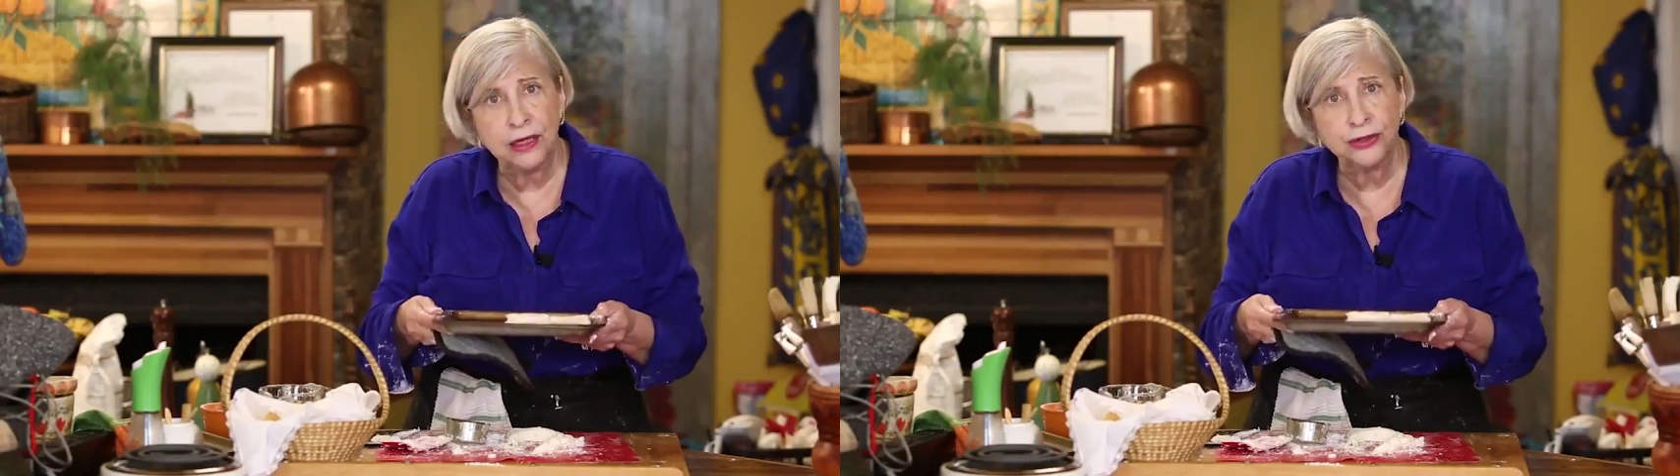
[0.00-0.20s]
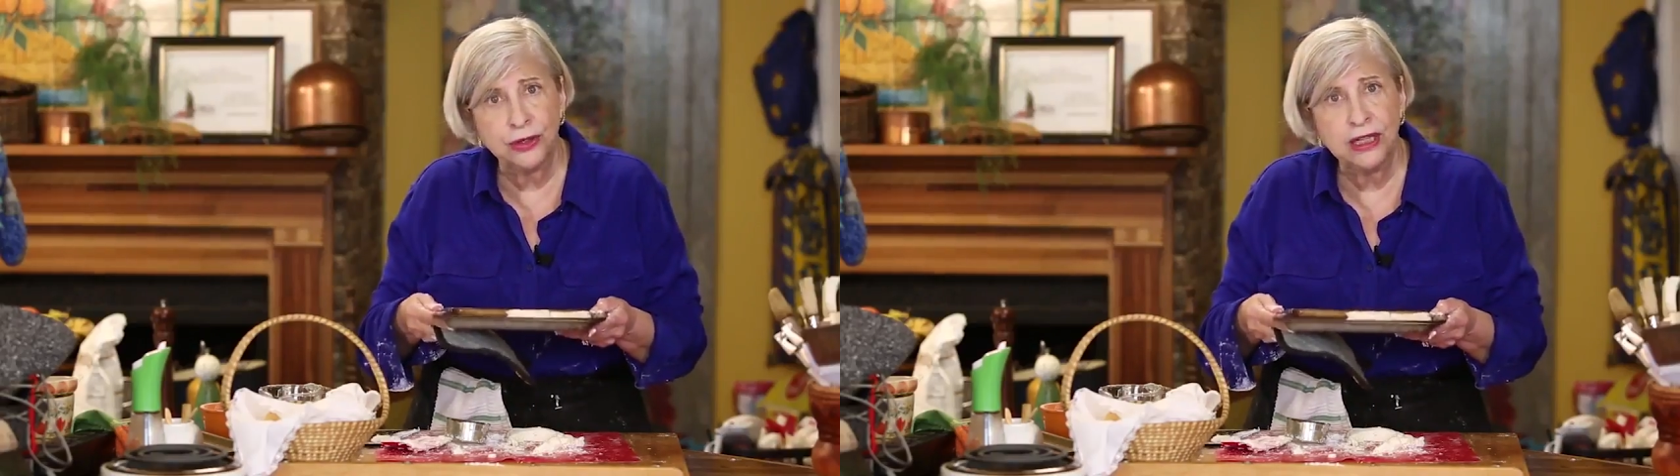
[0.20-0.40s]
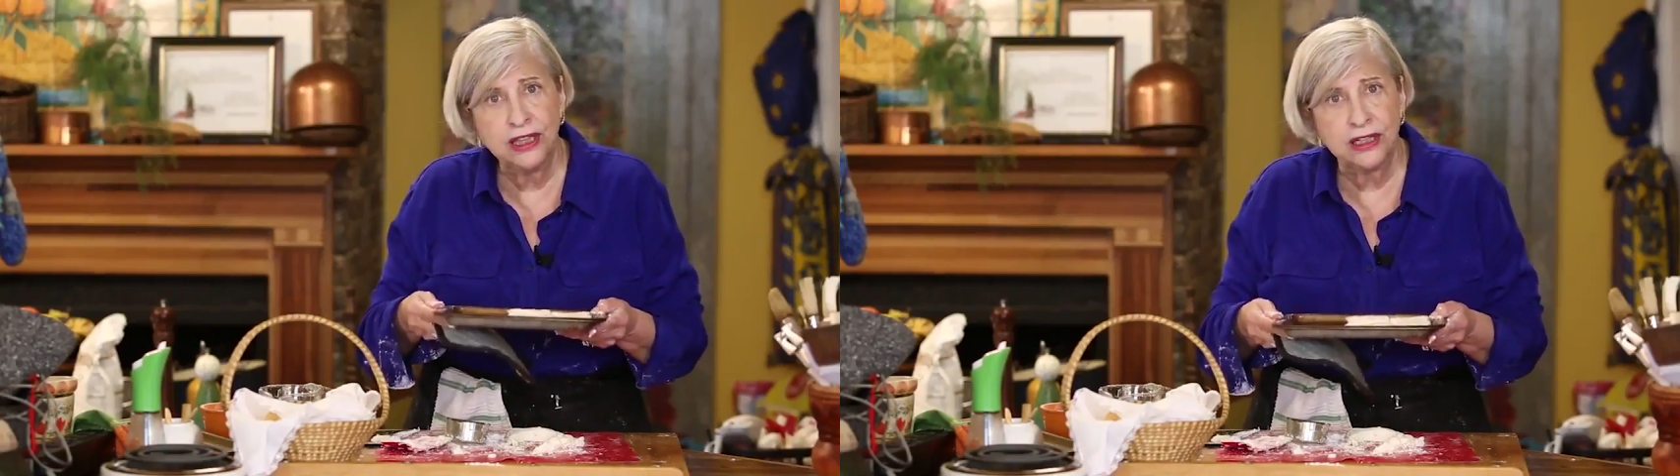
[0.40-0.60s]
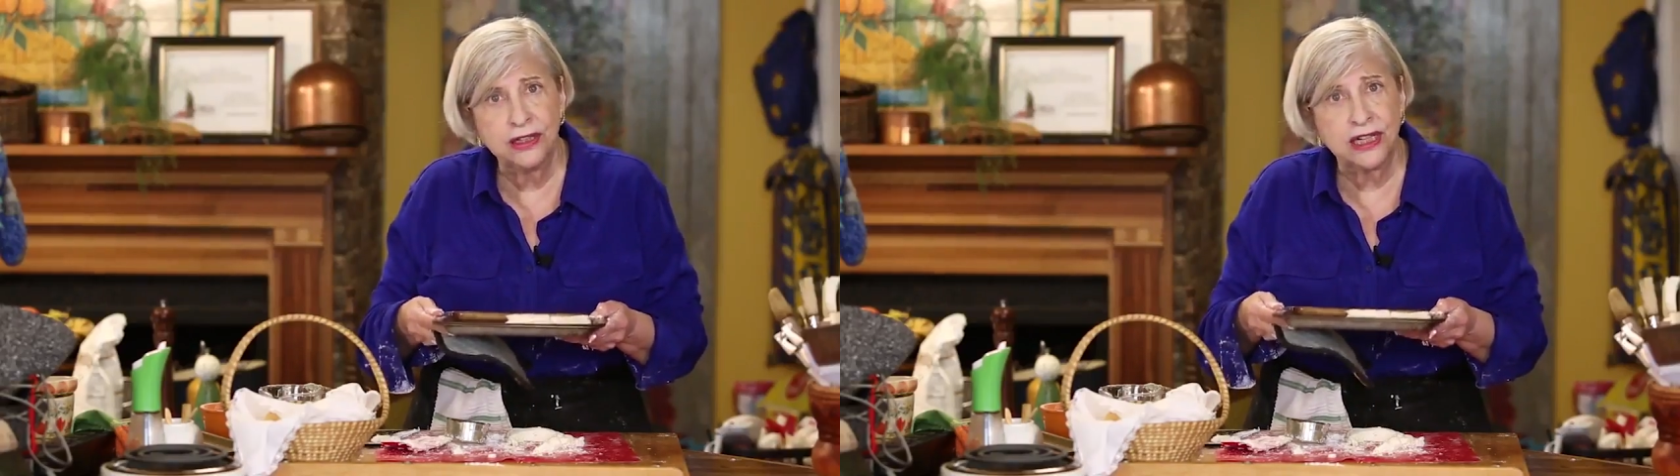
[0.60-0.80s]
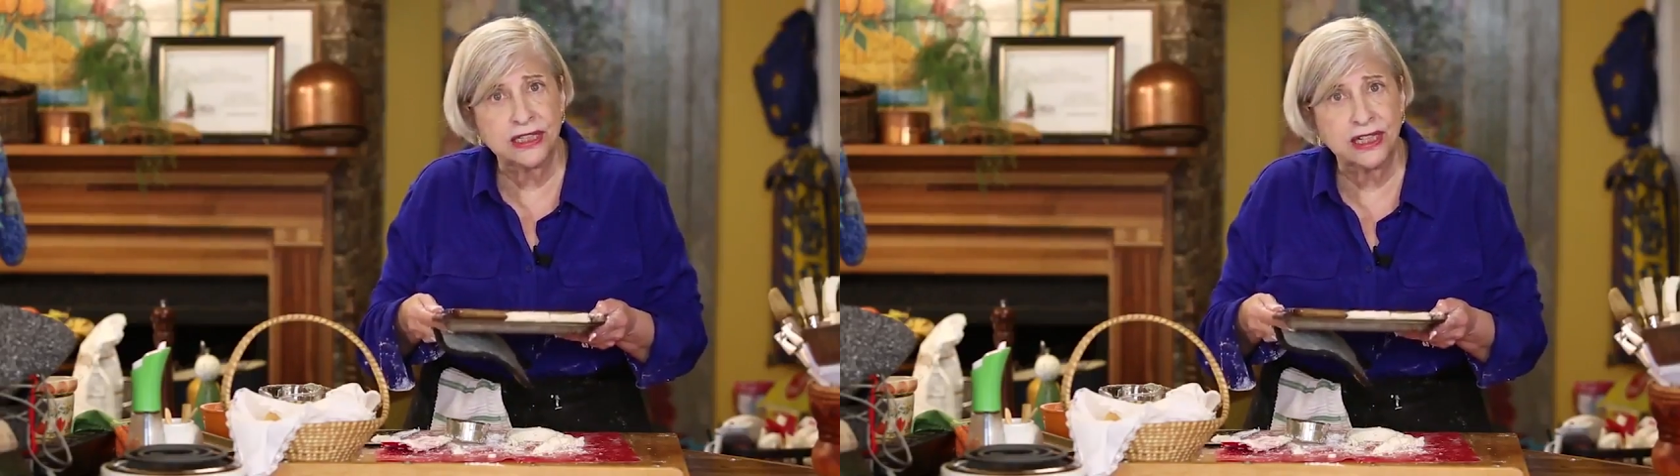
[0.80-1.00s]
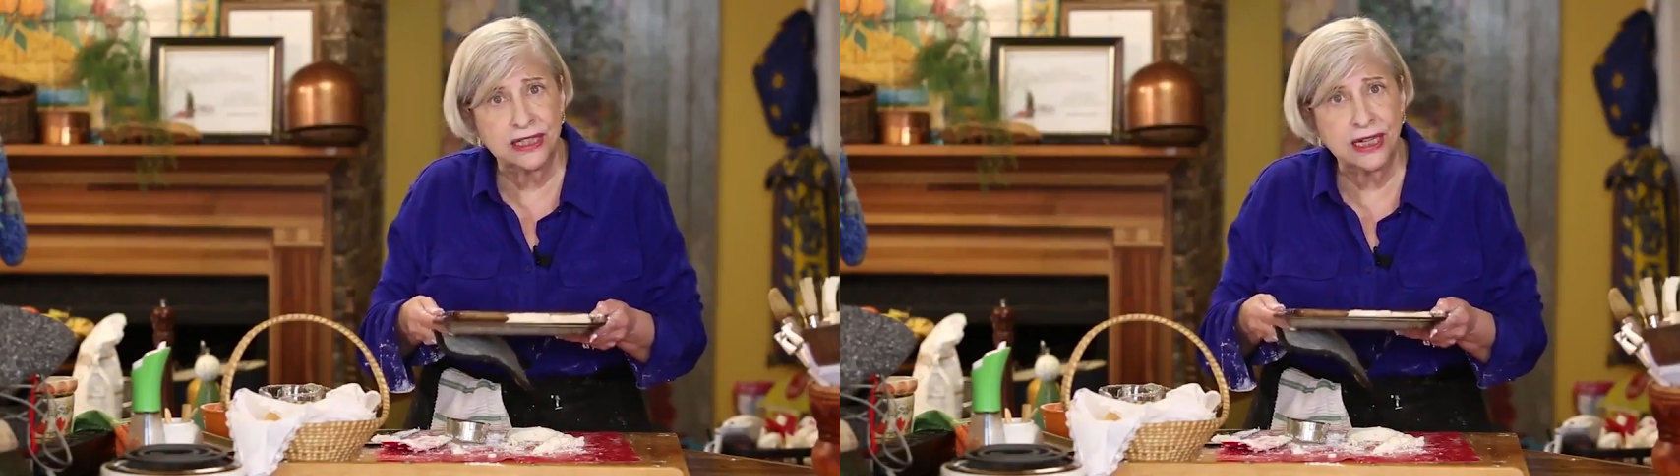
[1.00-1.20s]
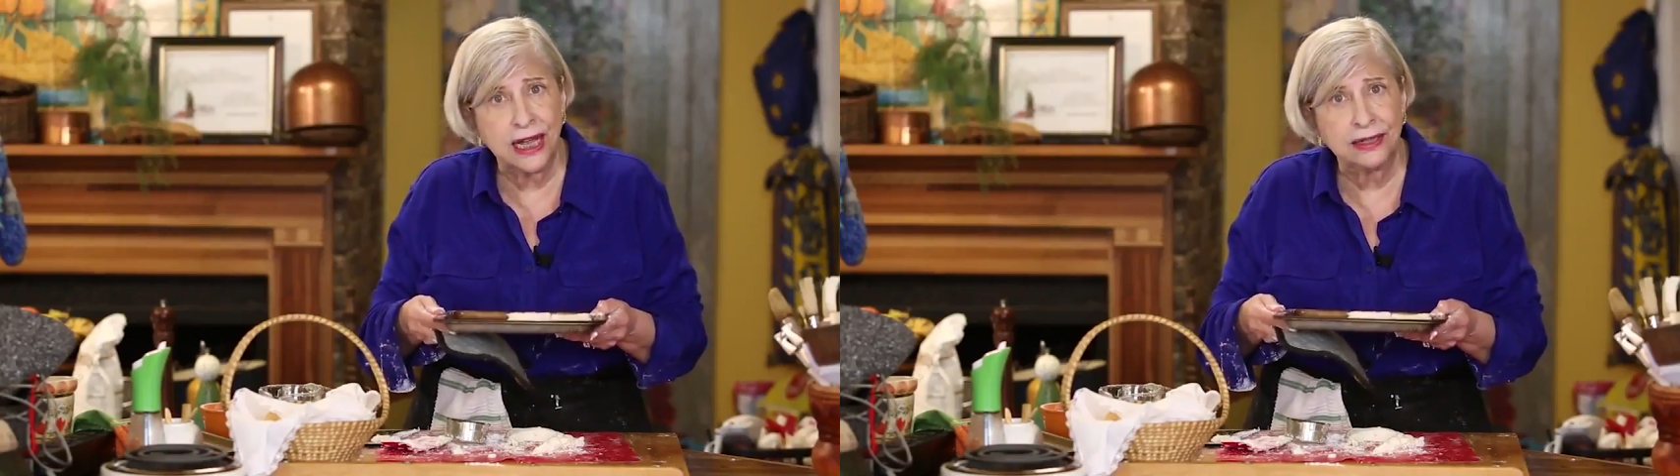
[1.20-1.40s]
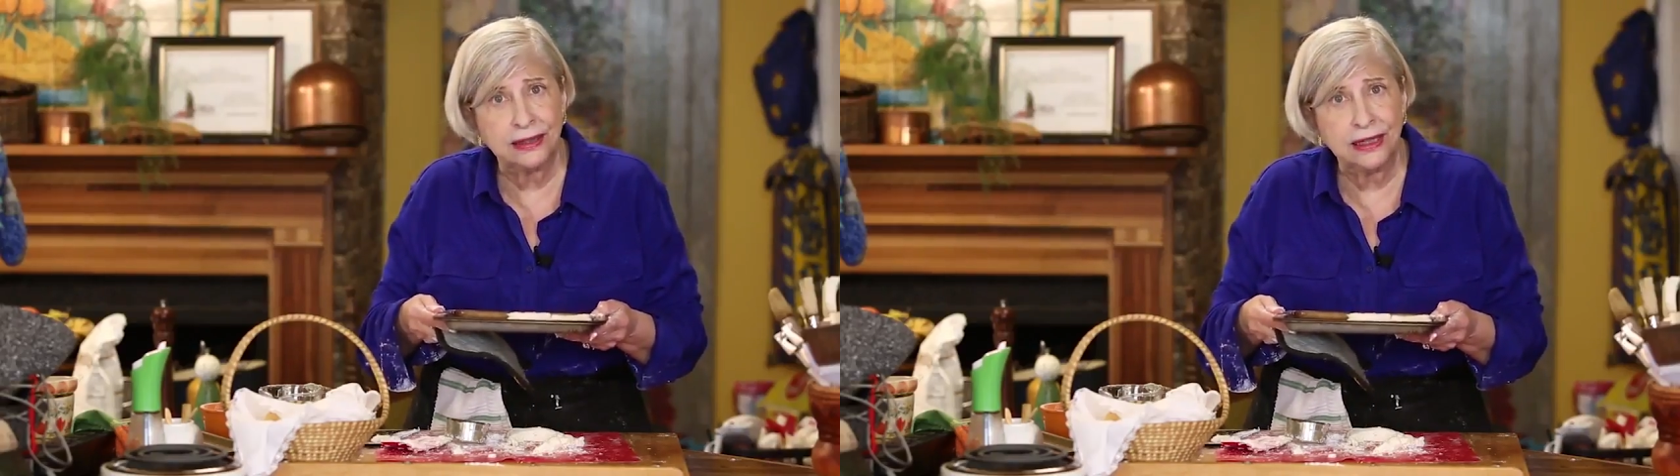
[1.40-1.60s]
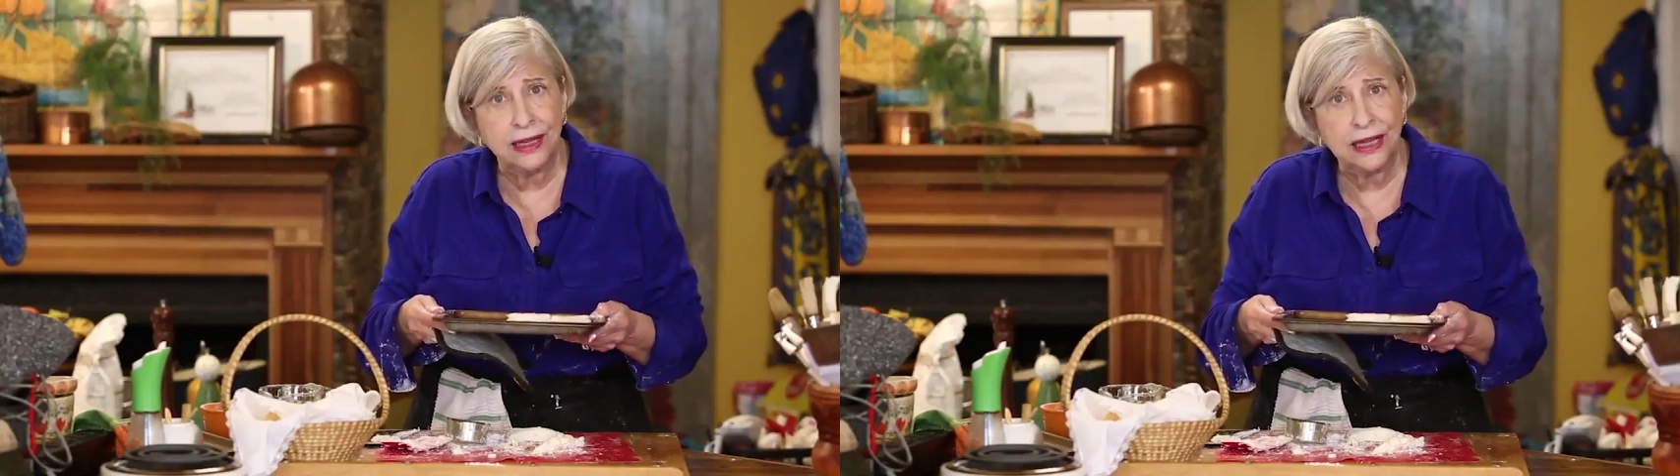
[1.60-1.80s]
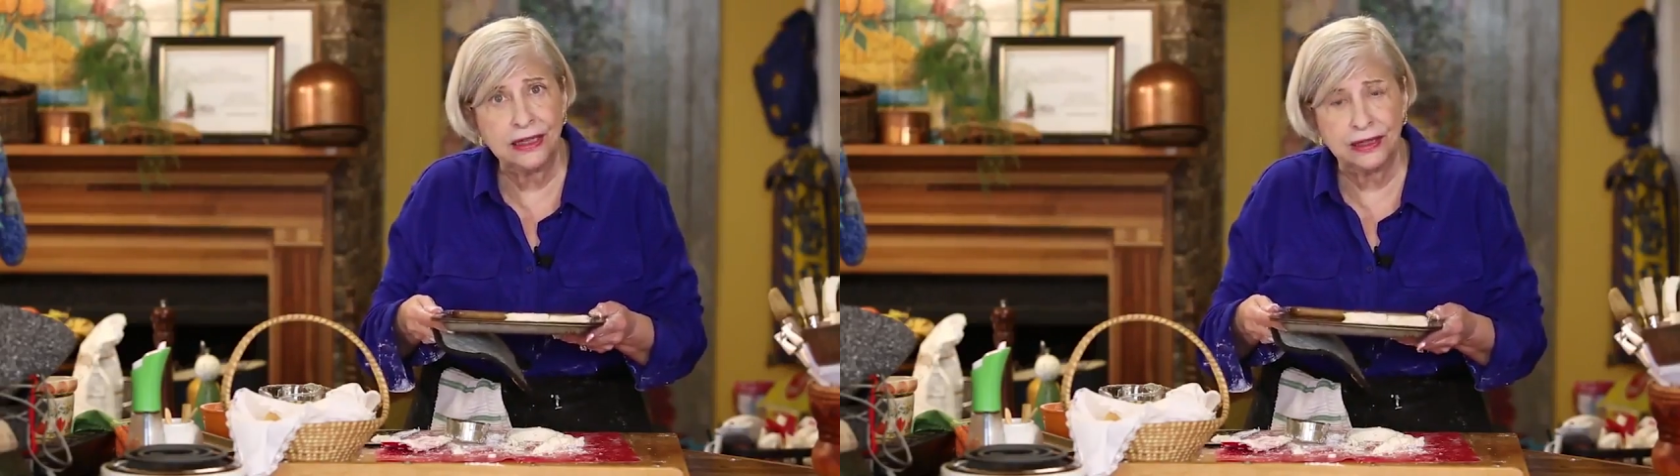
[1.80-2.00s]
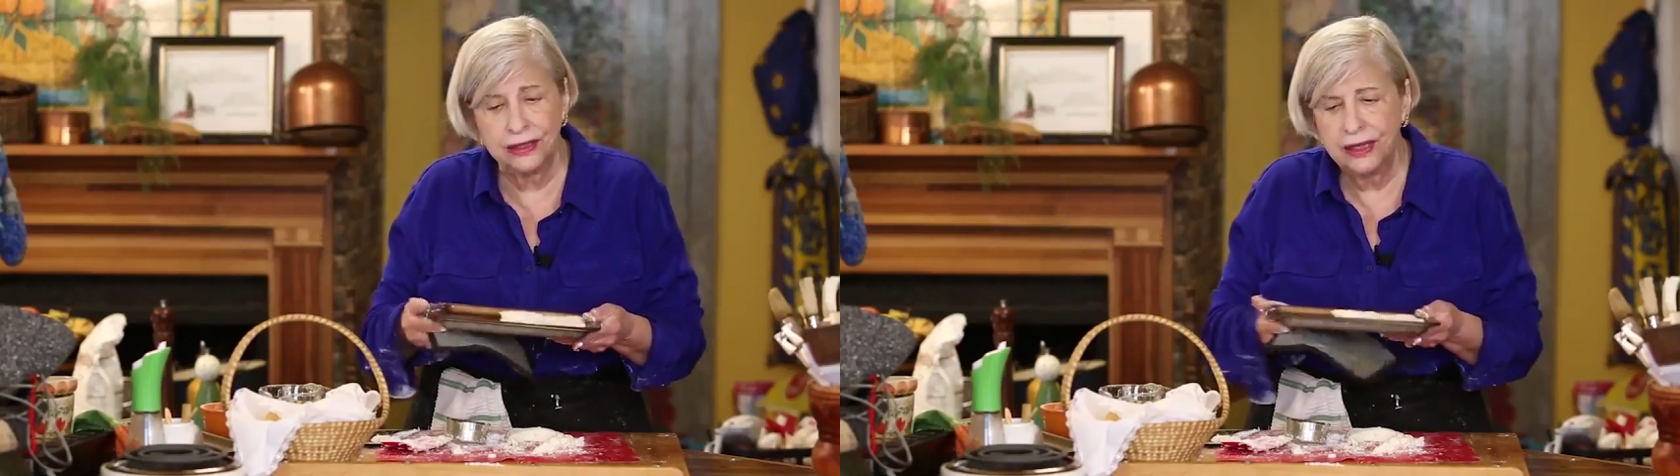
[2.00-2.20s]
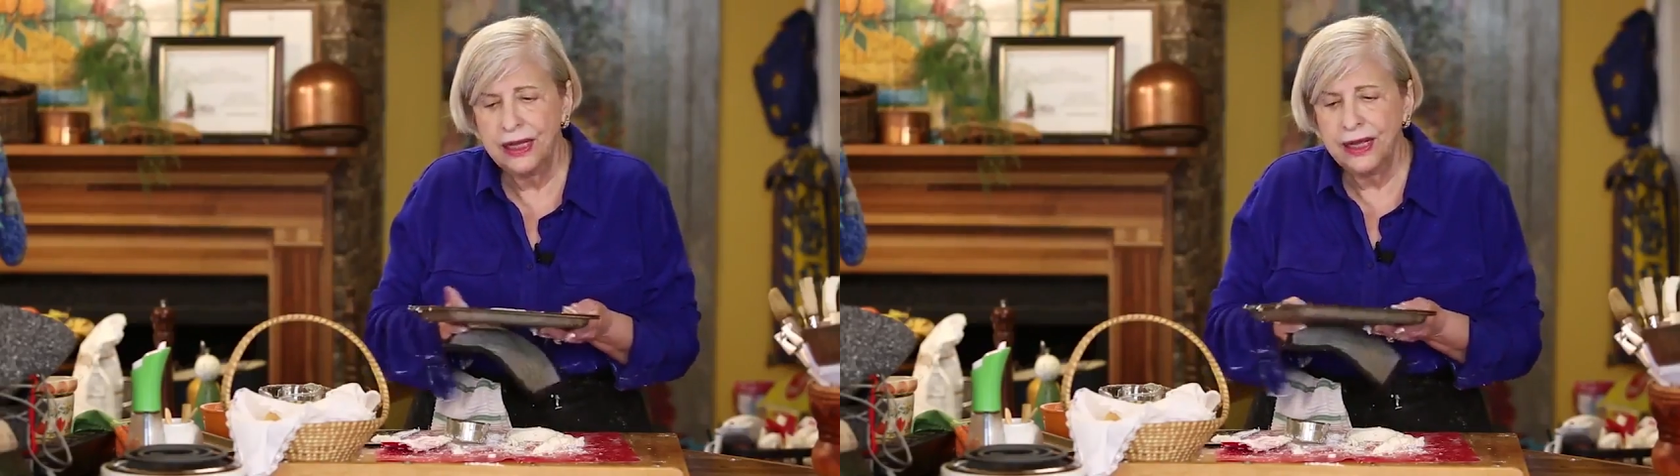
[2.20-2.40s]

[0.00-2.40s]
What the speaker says: underneath it that's exactly like it.